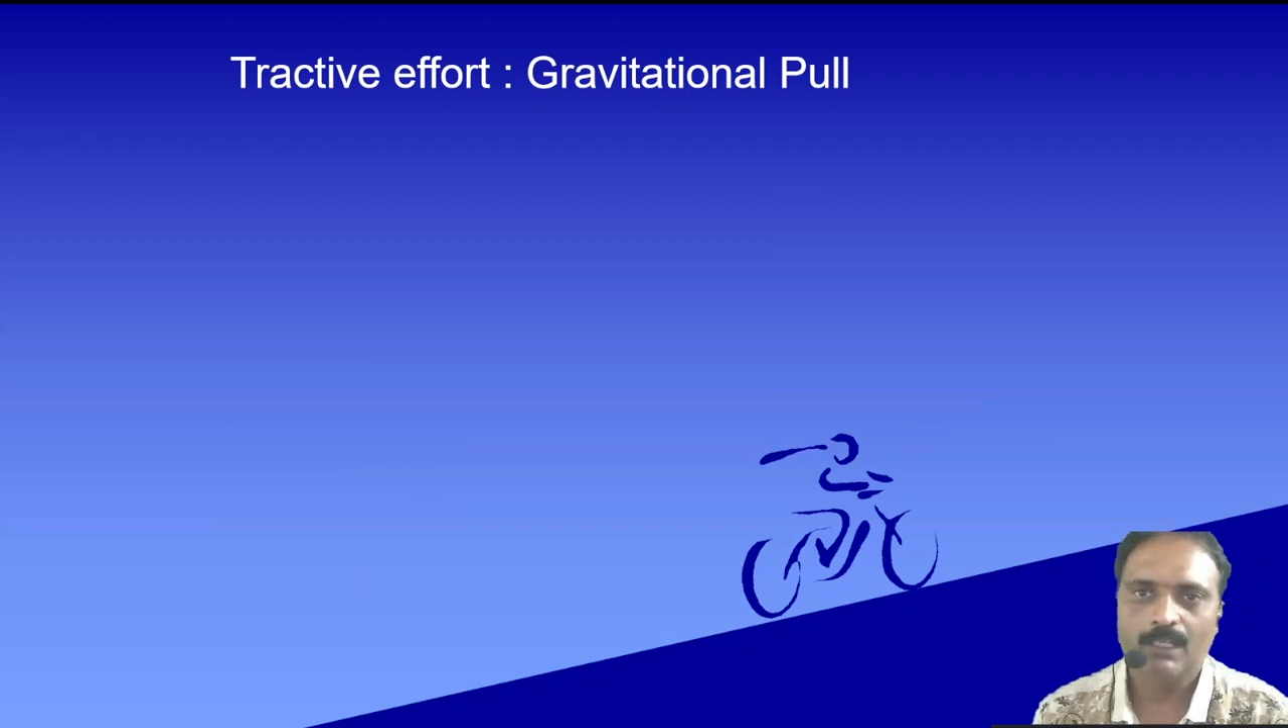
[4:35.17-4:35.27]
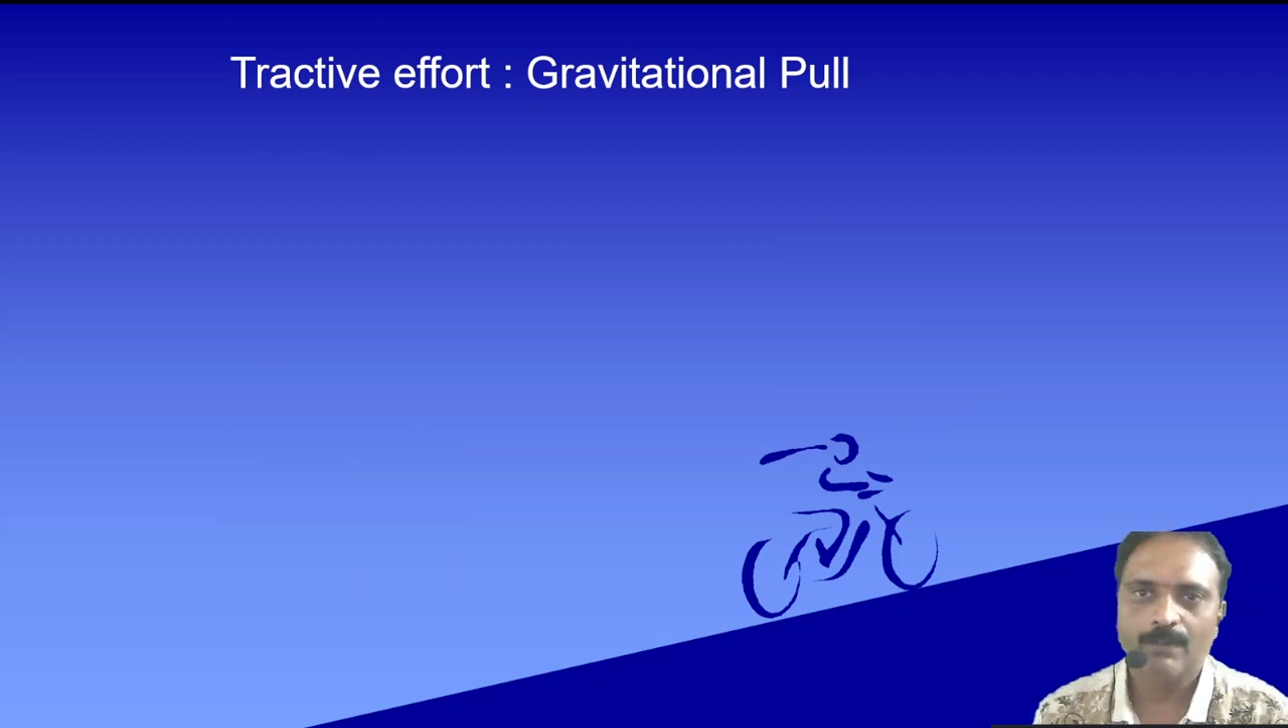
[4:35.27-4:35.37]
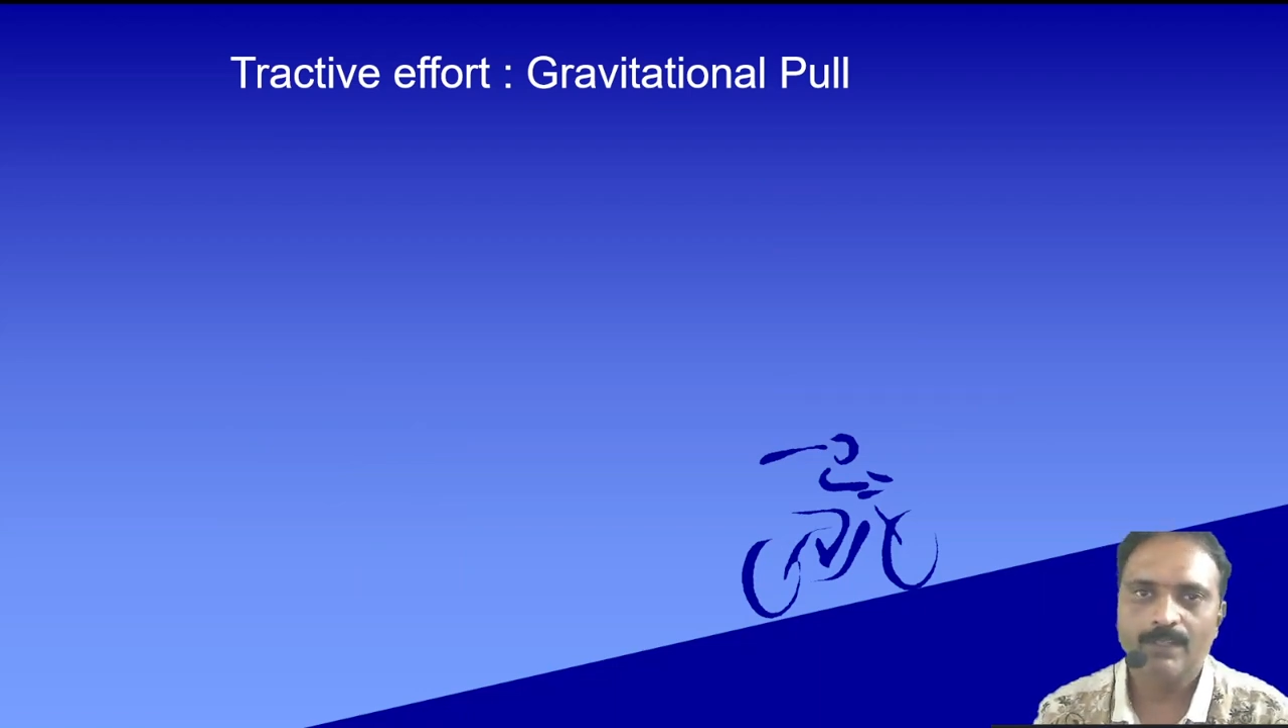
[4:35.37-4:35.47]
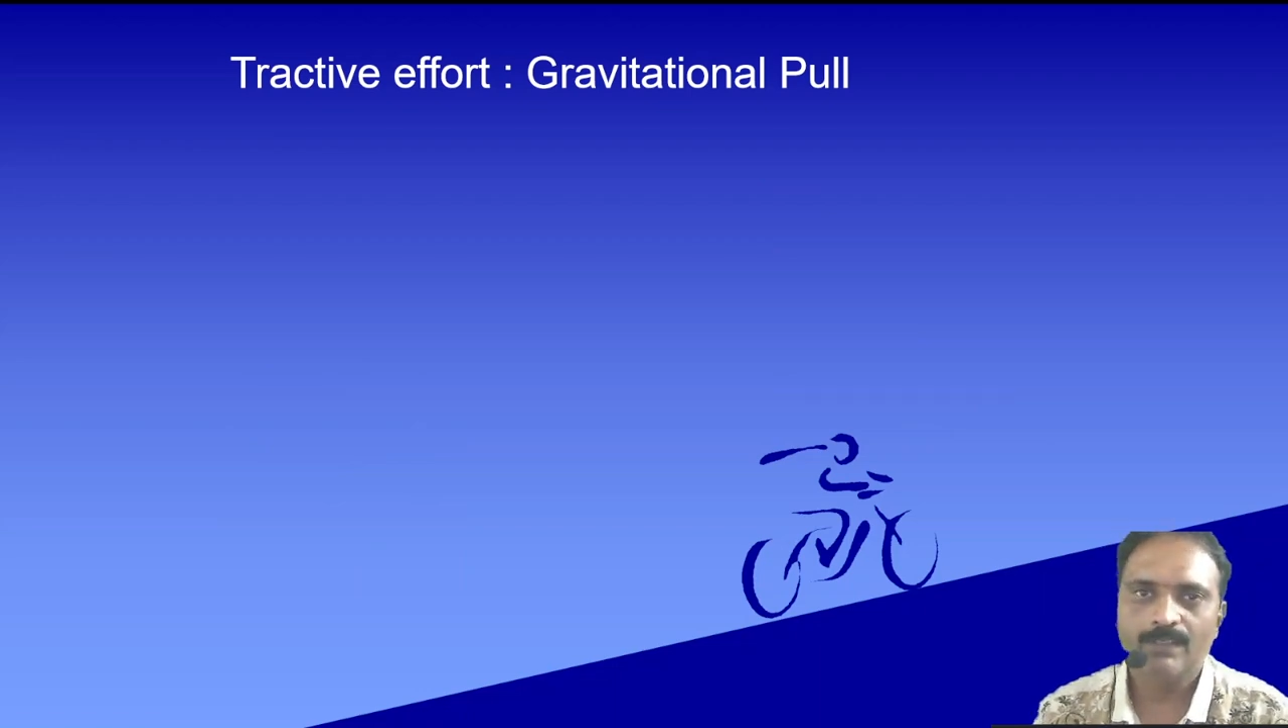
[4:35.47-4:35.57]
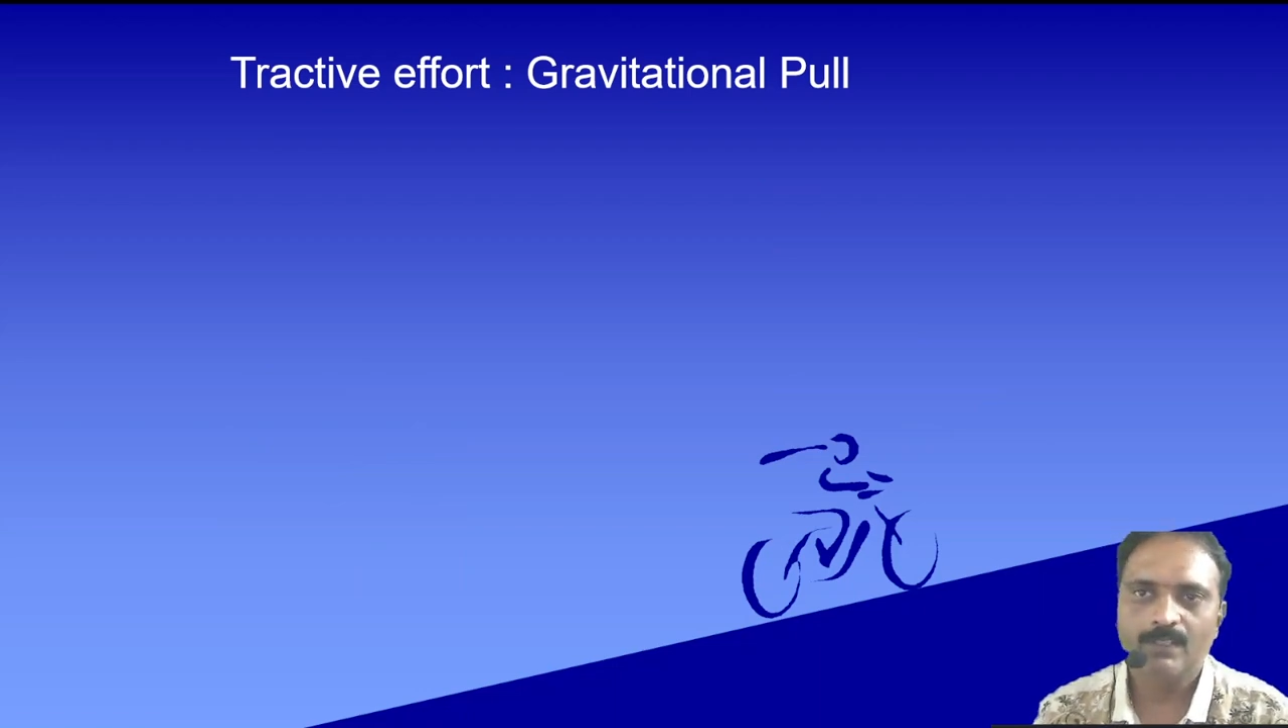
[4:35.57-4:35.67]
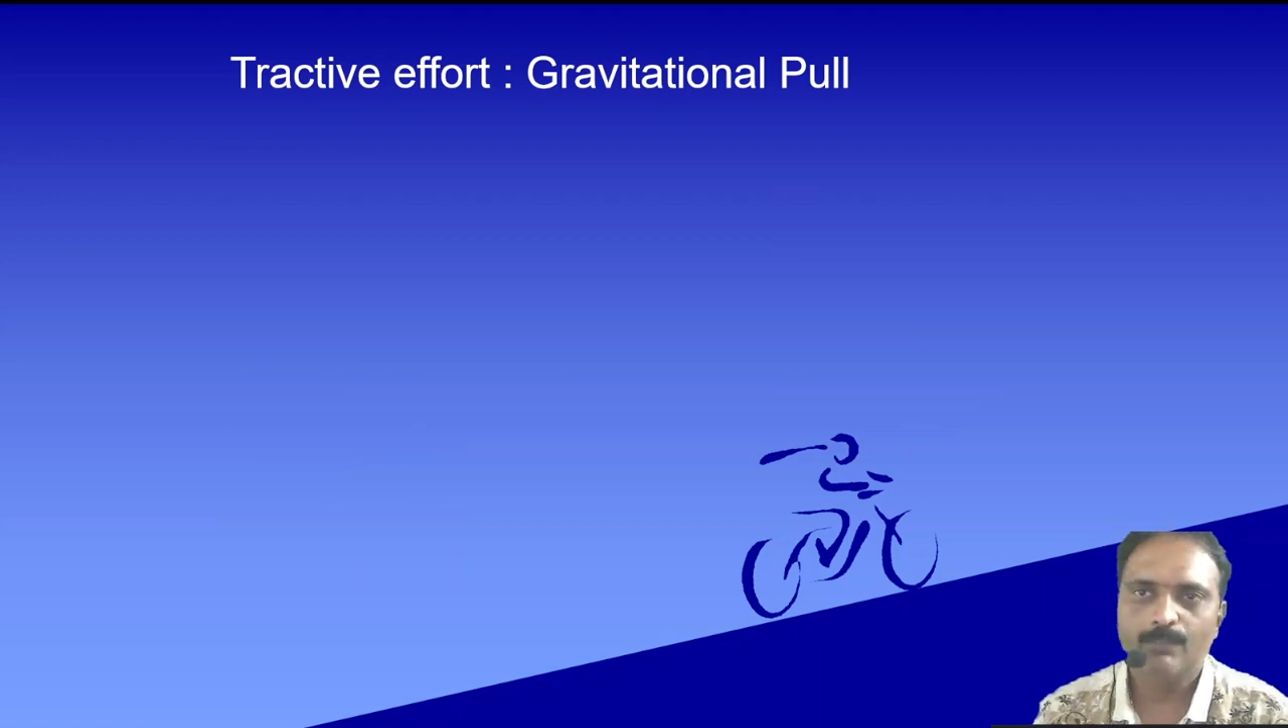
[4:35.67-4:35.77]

pull.